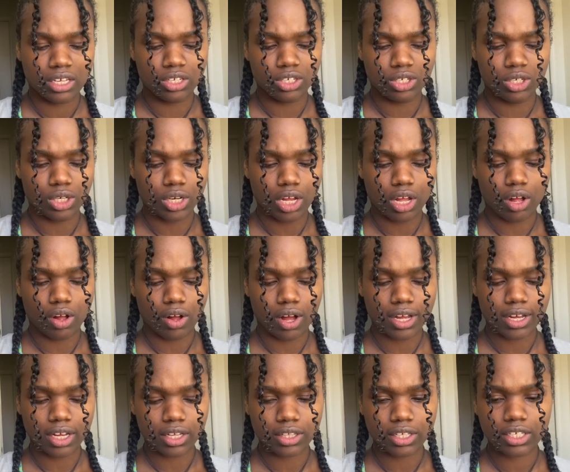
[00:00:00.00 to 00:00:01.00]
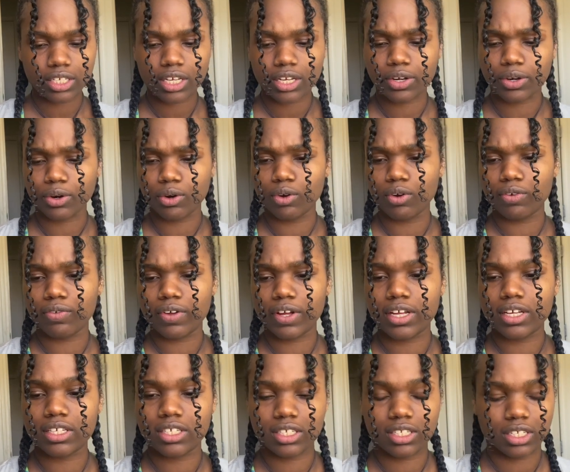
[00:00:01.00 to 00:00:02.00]
gel. I got this at Curl
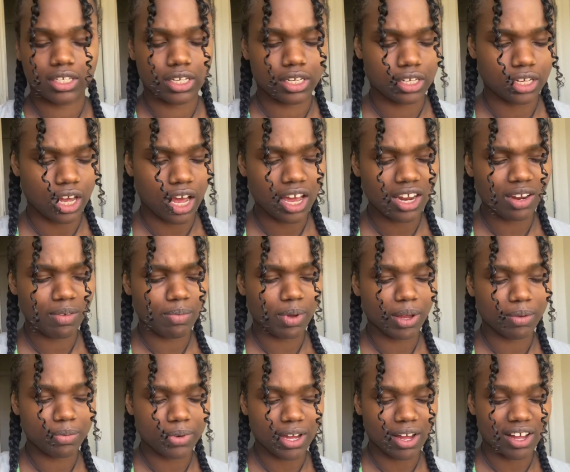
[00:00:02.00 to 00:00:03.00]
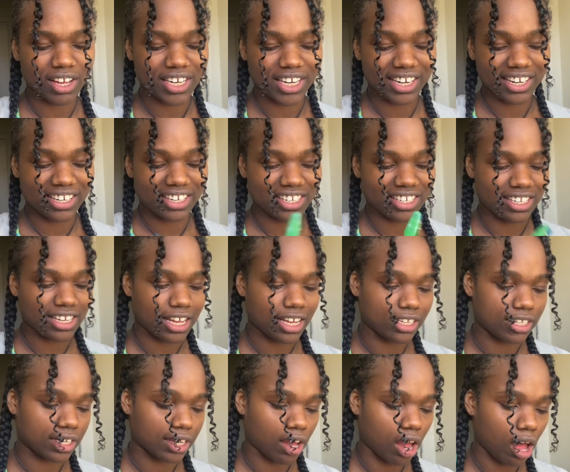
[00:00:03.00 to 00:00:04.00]
Fest. Kind of bummed out I didn't
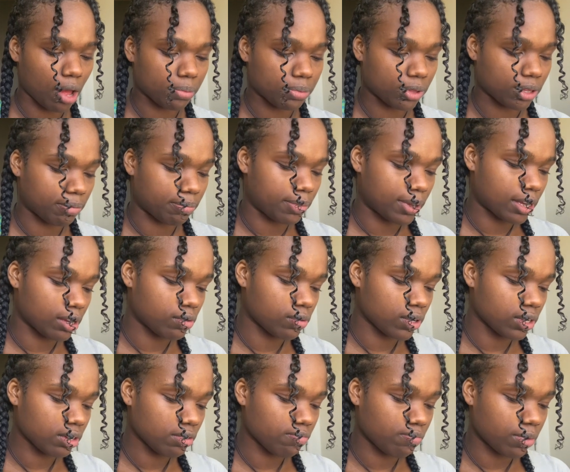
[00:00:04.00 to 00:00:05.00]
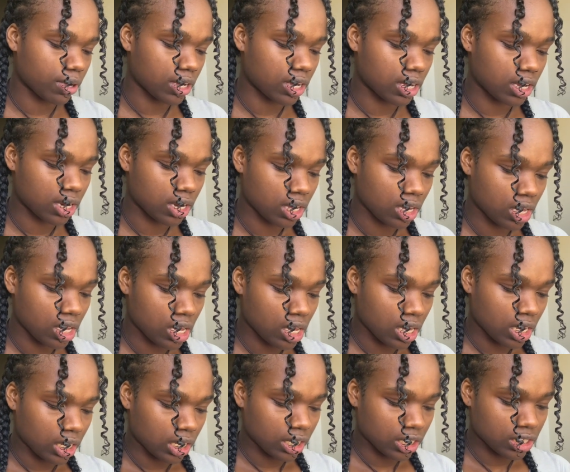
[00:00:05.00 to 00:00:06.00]
decide to cop the big one, but
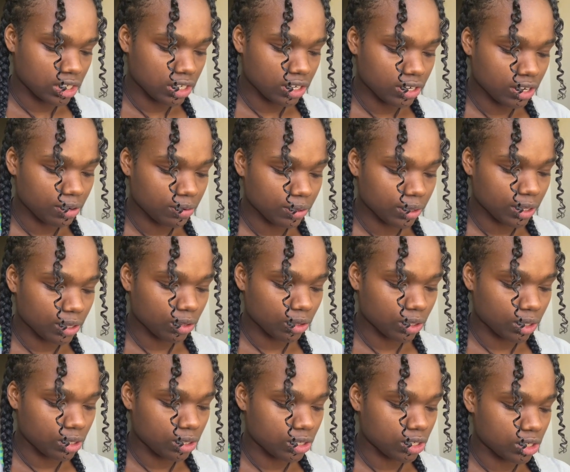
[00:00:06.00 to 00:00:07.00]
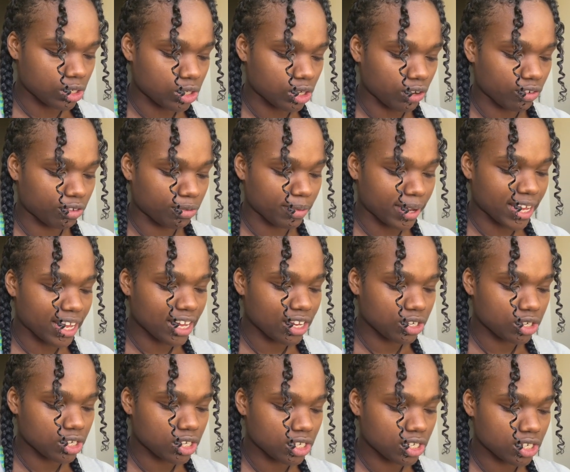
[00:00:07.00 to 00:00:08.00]
considering I really only use this gel for my
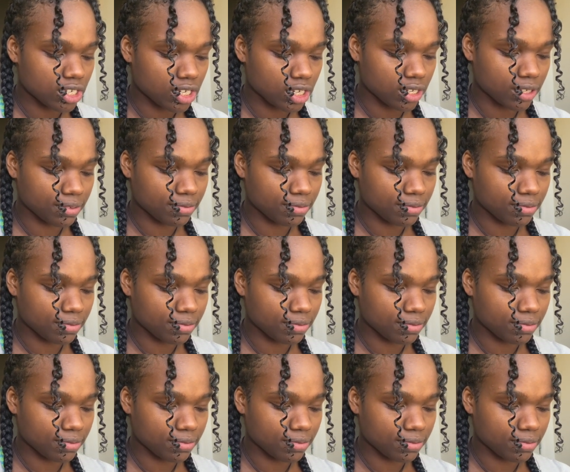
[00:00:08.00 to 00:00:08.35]
edges,